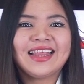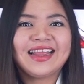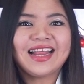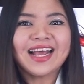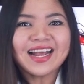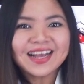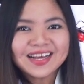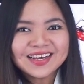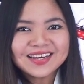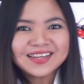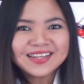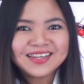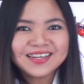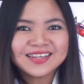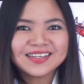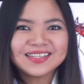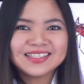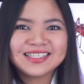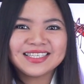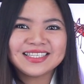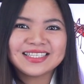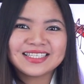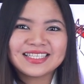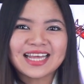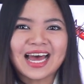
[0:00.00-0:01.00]
The good
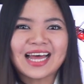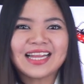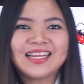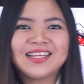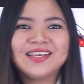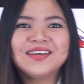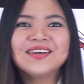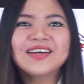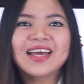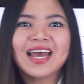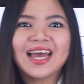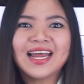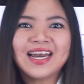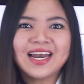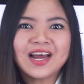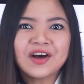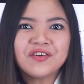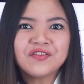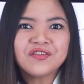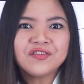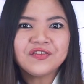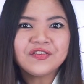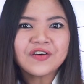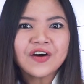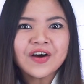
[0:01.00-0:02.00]
news is that you can
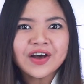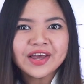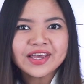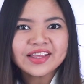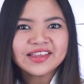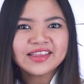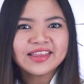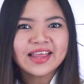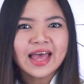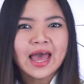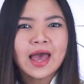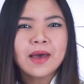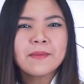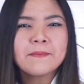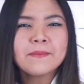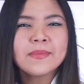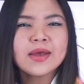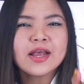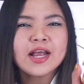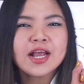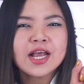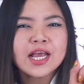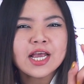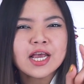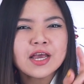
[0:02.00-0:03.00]
avoid them
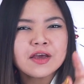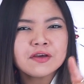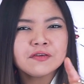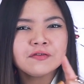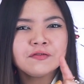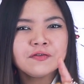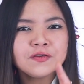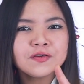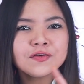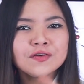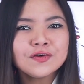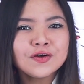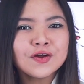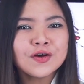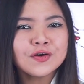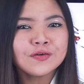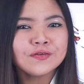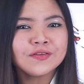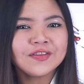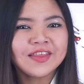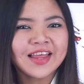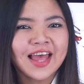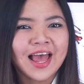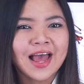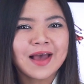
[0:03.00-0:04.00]
if you
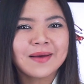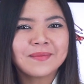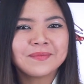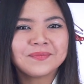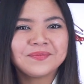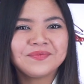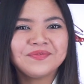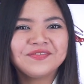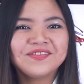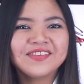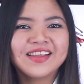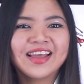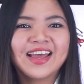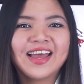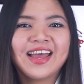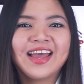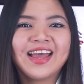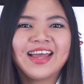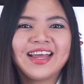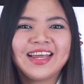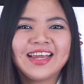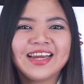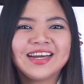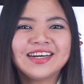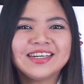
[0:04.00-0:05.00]
know them.
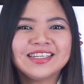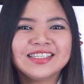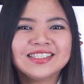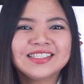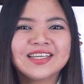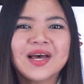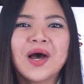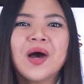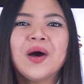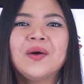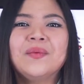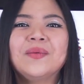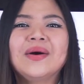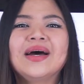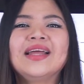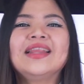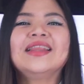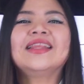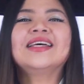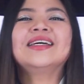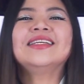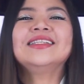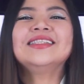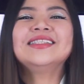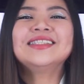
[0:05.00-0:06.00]
Here's
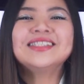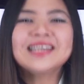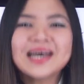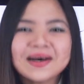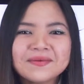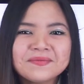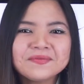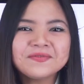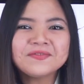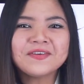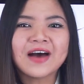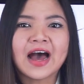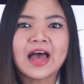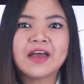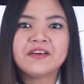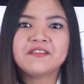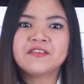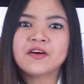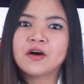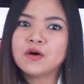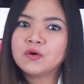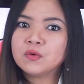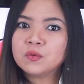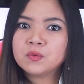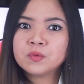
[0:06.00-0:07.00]
what the top
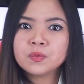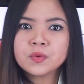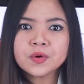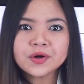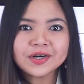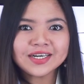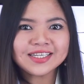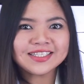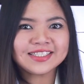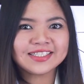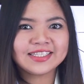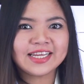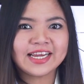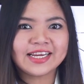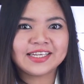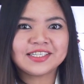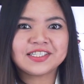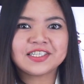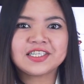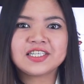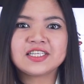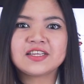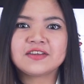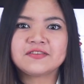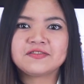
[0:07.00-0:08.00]
5 worst
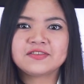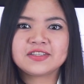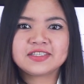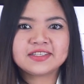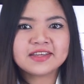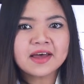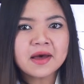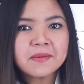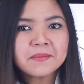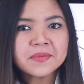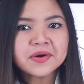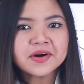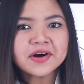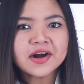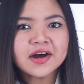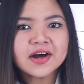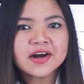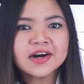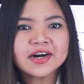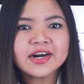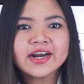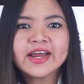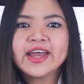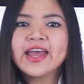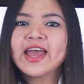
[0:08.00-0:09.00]
dangers of summer
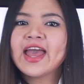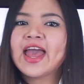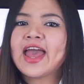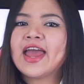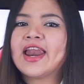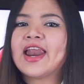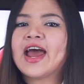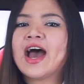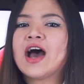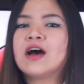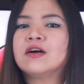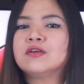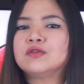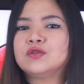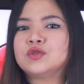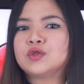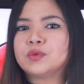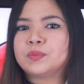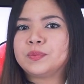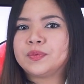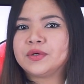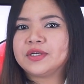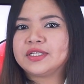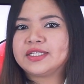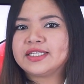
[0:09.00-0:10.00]
are and how to
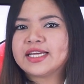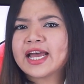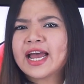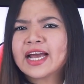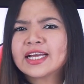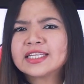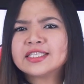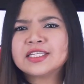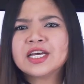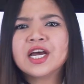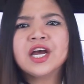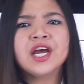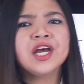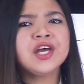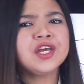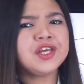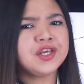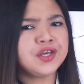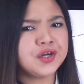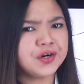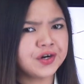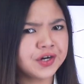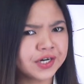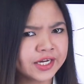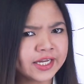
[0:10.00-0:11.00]
protect
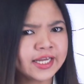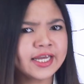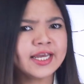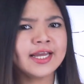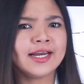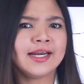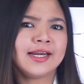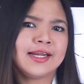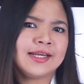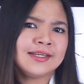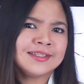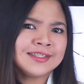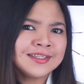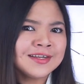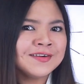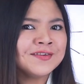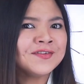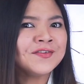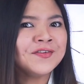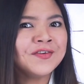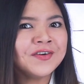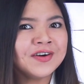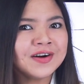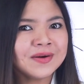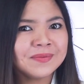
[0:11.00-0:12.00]
your kidneys
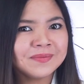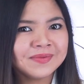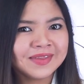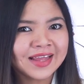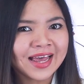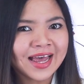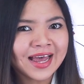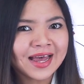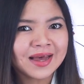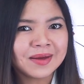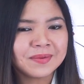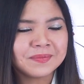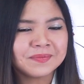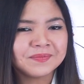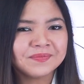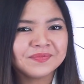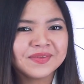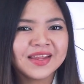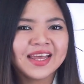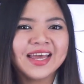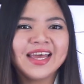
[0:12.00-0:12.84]
from them.